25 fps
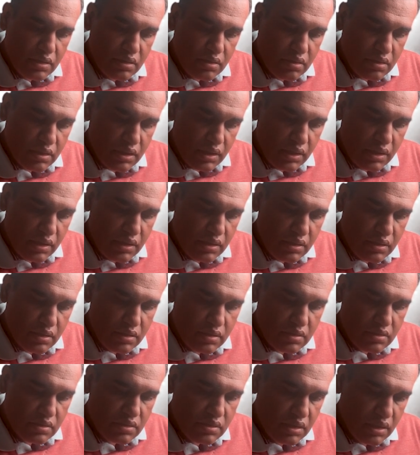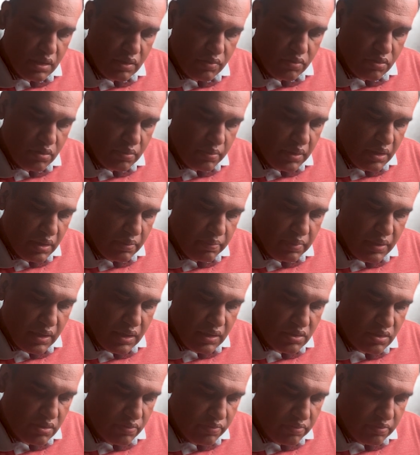Okay. C would be a
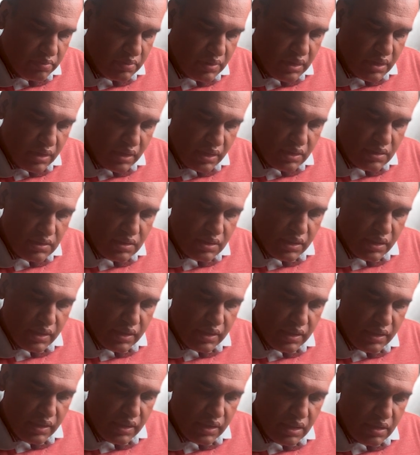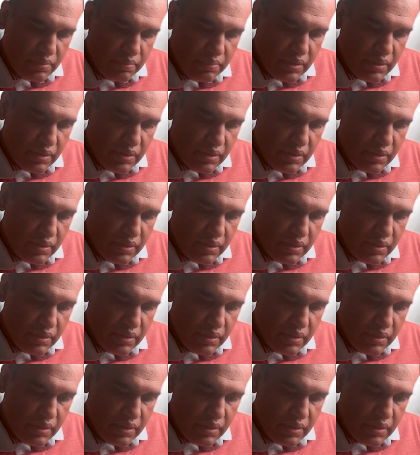parts of gut. C and D are